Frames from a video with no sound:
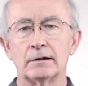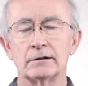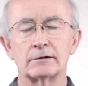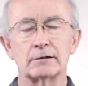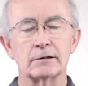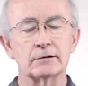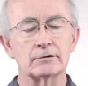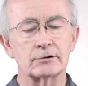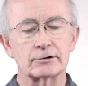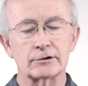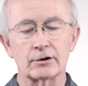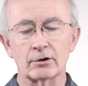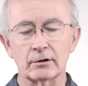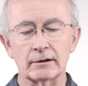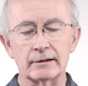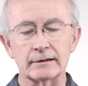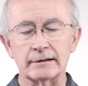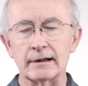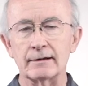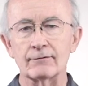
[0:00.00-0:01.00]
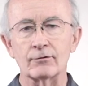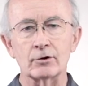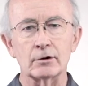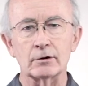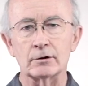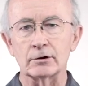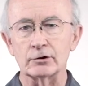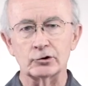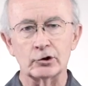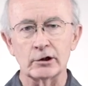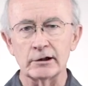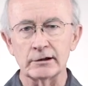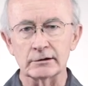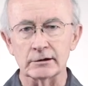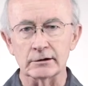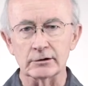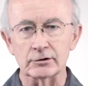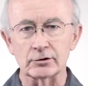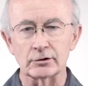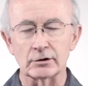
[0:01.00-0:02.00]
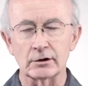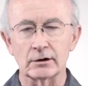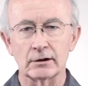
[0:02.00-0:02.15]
sincerely given to Jesus